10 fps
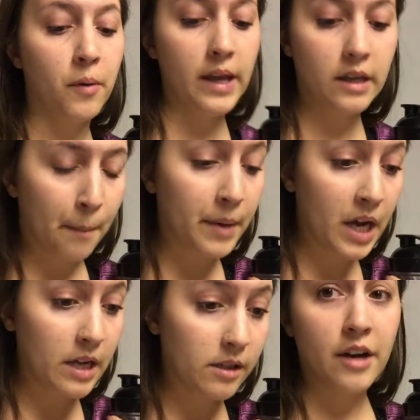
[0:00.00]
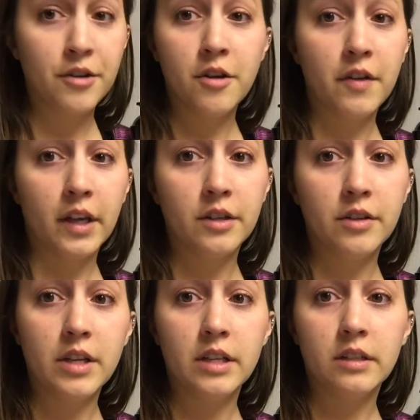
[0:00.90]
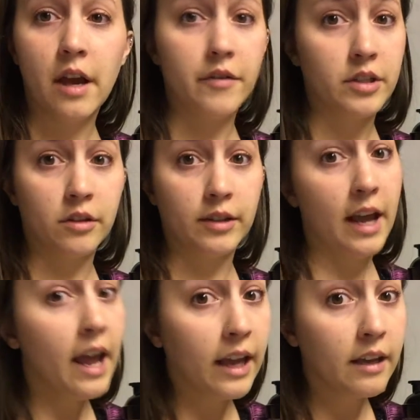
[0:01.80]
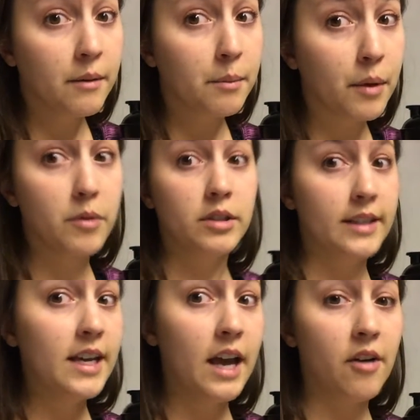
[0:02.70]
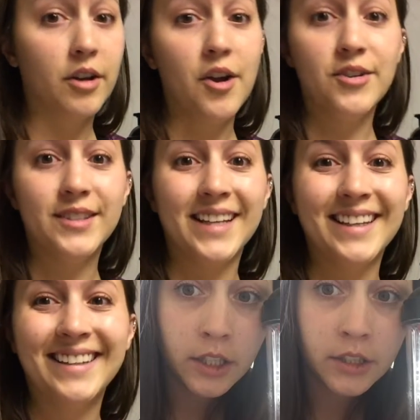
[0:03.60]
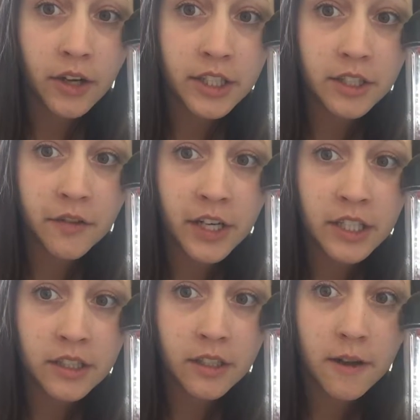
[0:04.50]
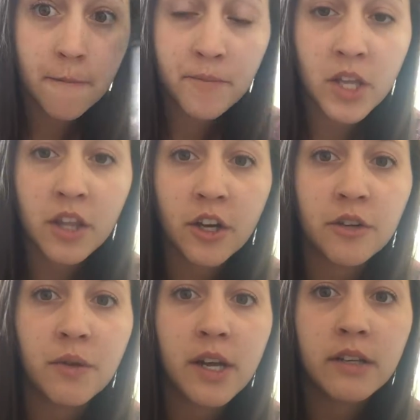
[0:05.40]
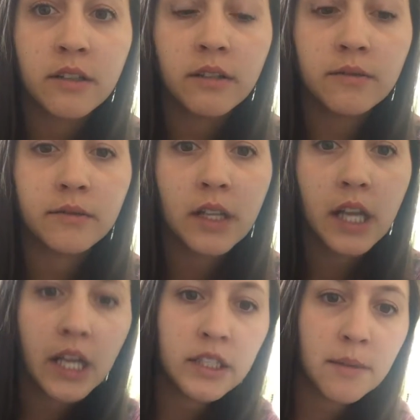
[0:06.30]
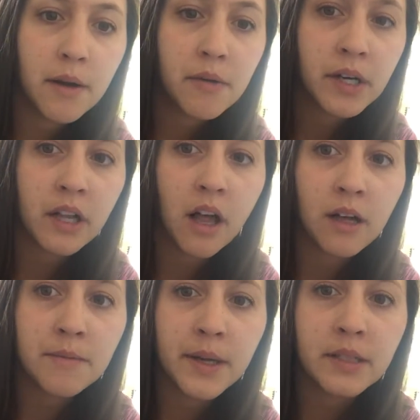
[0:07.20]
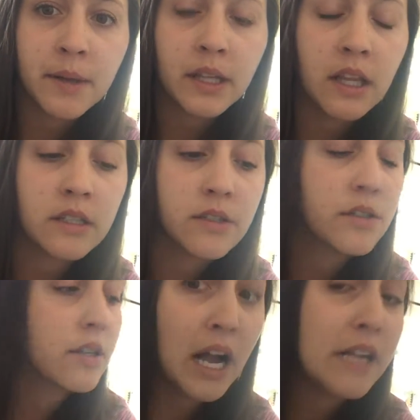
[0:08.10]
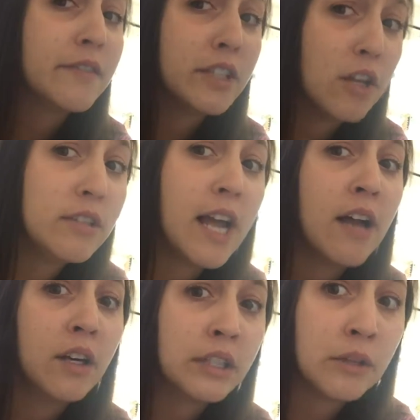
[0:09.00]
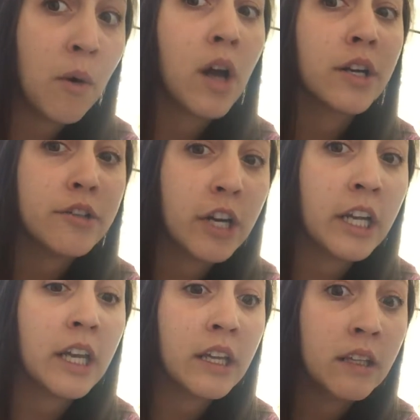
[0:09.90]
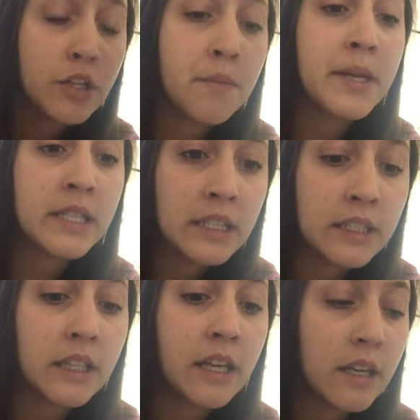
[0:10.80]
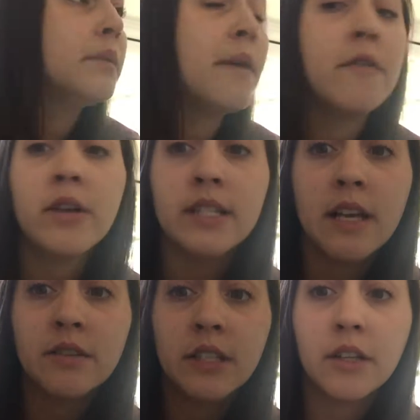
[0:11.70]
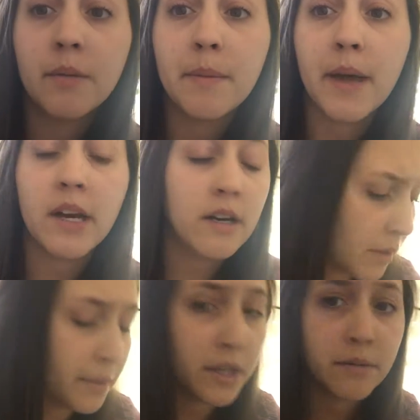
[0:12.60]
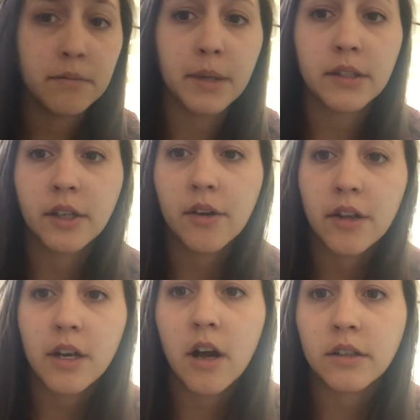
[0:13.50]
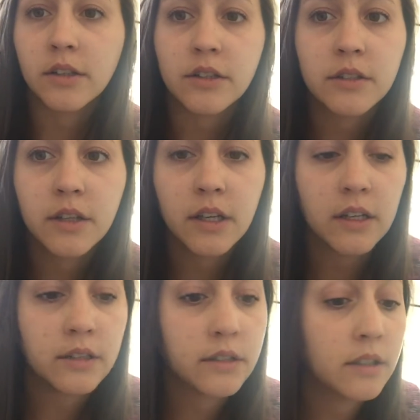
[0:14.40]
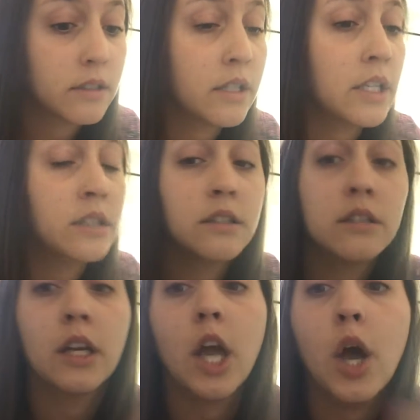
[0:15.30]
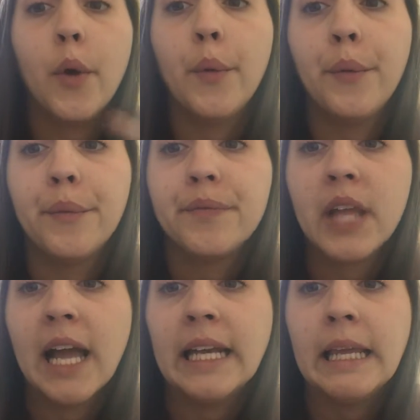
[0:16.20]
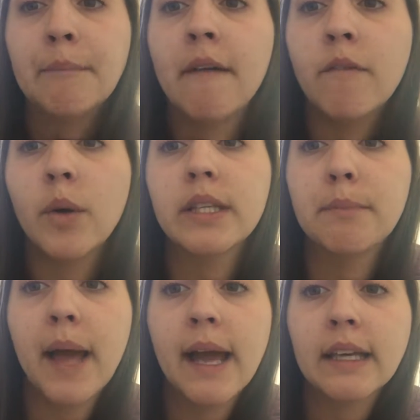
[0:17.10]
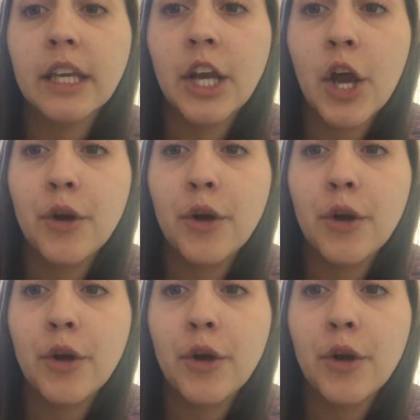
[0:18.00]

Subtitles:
awake, but I don't know if I could do this every single day, but we'll see how it goes. So I just finished a third one. It's about 1 o'clock, I'm about to make lunch. I have slowed down on the water drinking tremendously, but my voice sounds a little bit better. Probably about to go to the doctor's because this needs to go. I need my voice back, you know.